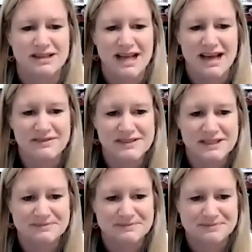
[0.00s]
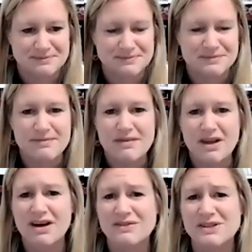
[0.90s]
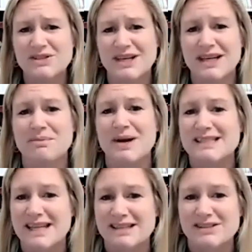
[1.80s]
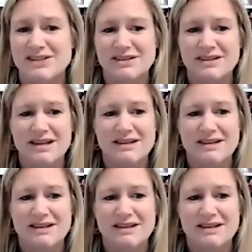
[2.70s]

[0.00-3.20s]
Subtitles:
left are for treating breast cancer.